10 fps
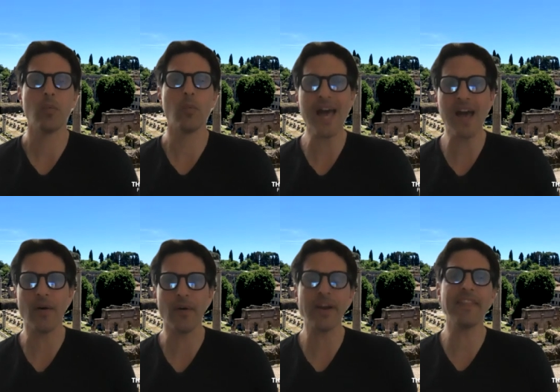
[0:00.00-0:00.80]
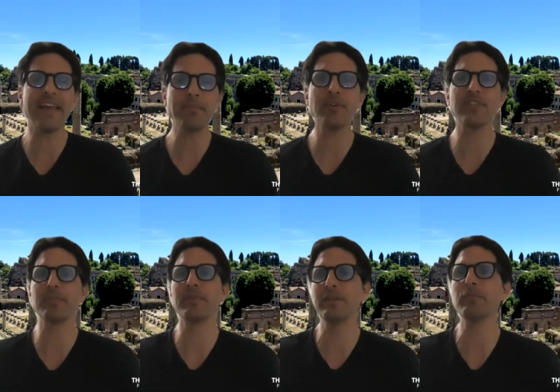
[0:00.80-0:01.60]
Wow, okay, that puts it
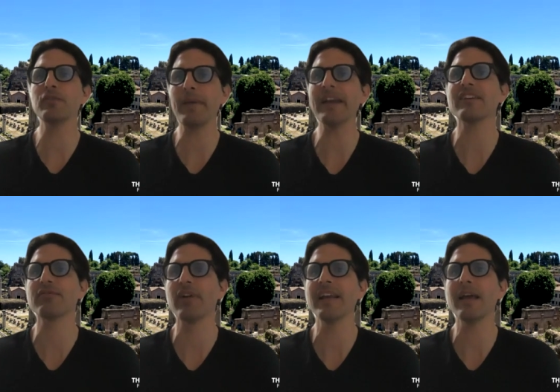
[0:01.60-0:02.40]
into perspective, right?